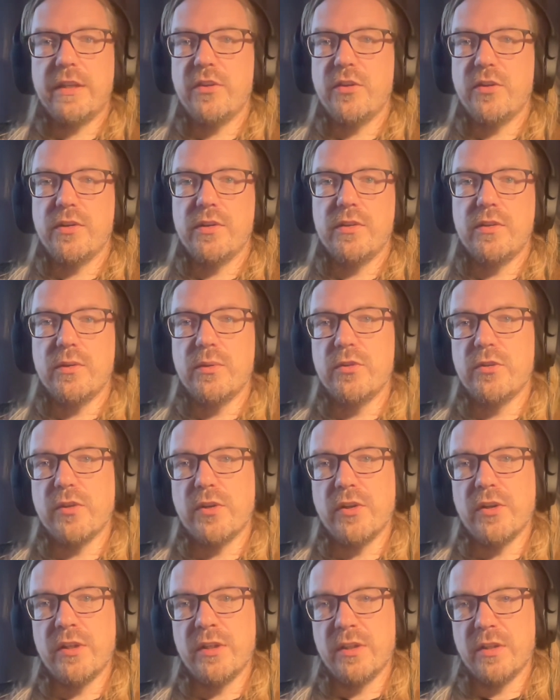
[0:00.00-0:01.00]
those
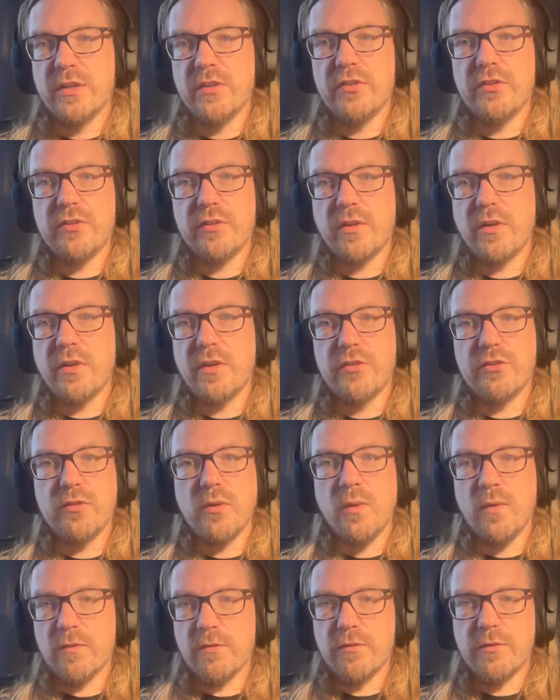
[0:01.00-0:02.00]
hurdles are
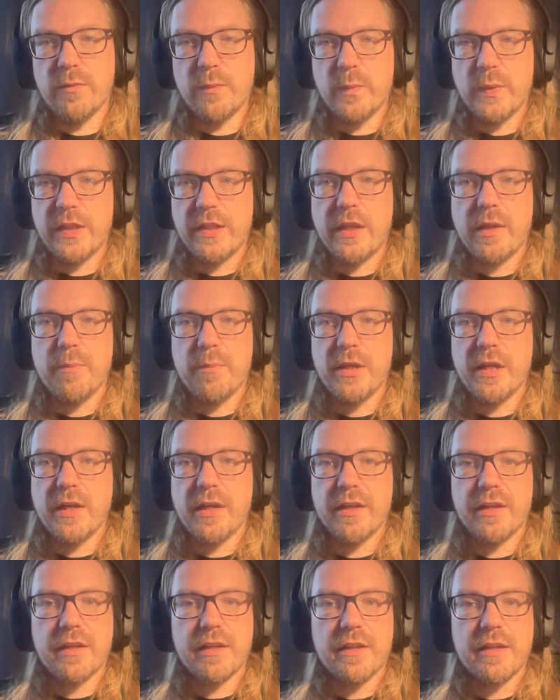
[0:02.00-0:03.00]
solved with the
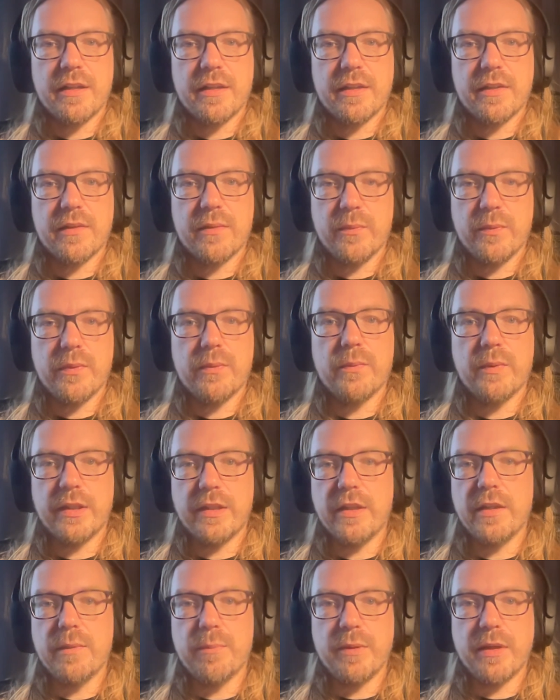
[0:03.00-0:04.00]
API. Like with
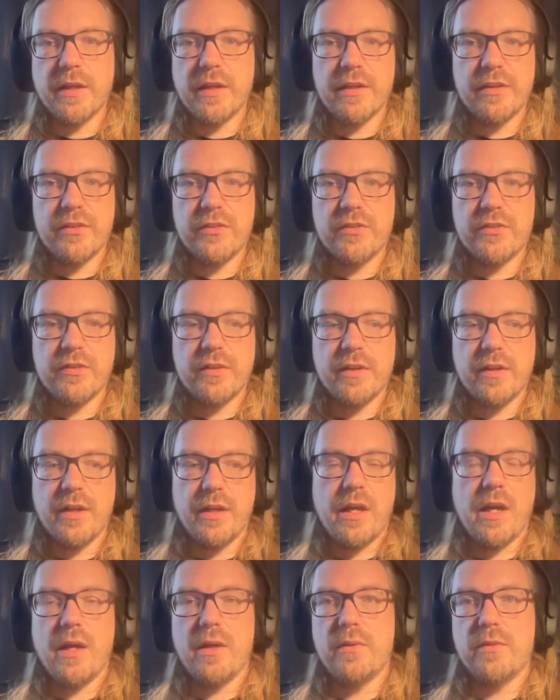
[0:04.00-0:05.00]
the APIs
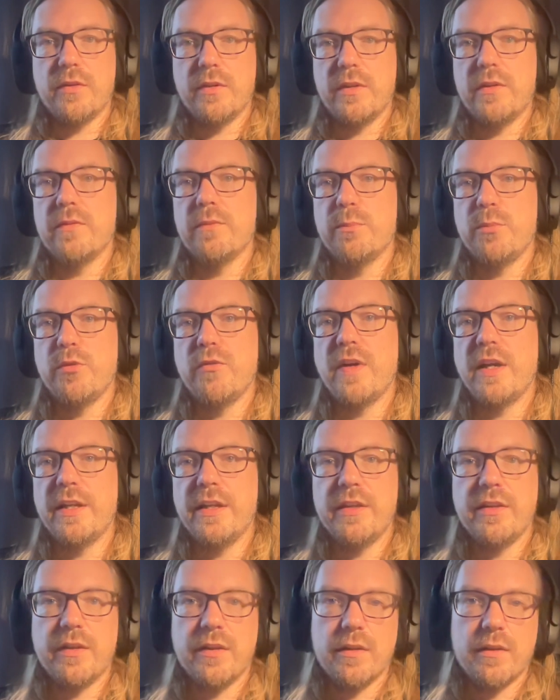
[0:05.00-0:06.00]

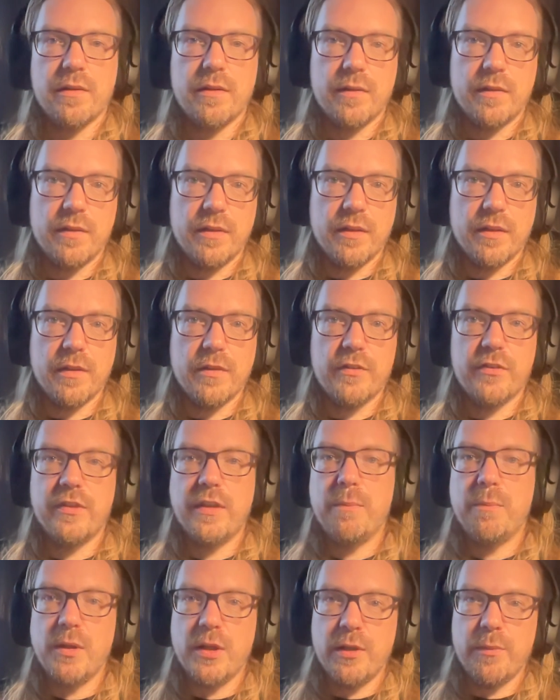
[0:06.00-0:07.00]
providing
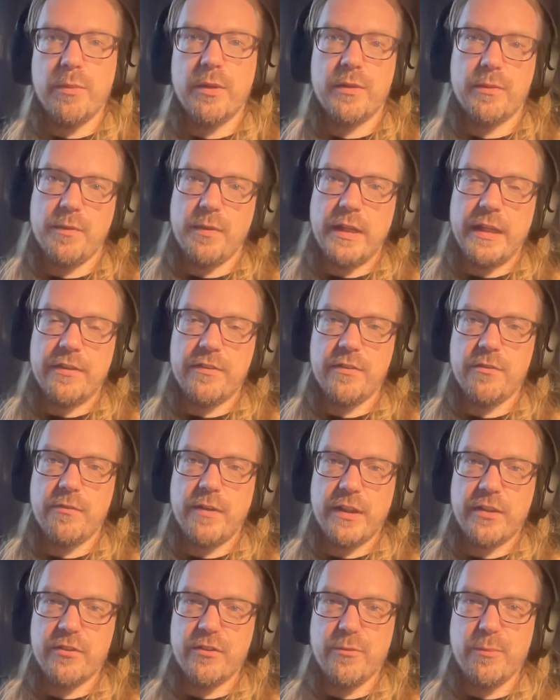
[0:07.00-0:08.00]
similar but less
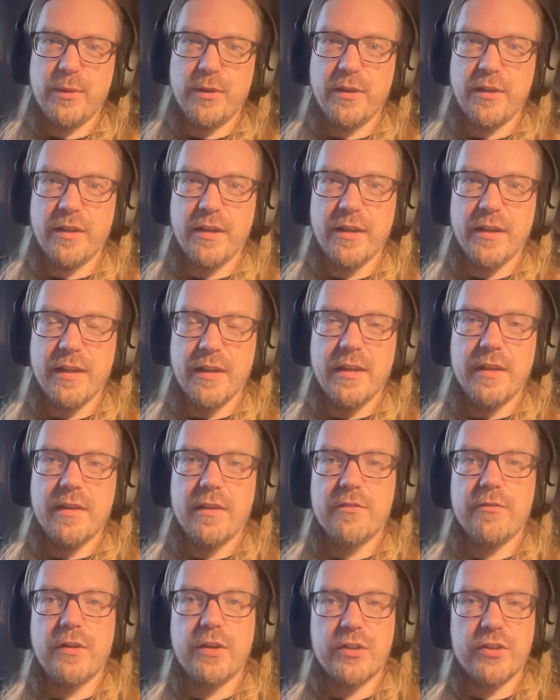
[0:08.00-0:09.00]
flexible
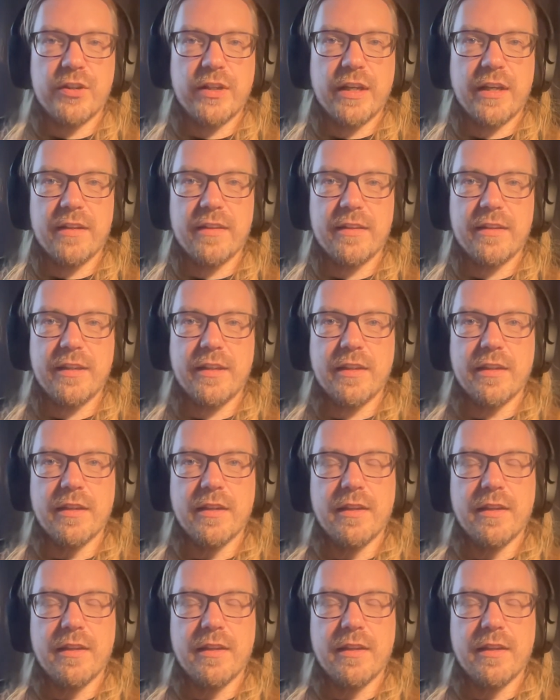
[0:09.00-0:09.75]
functionality,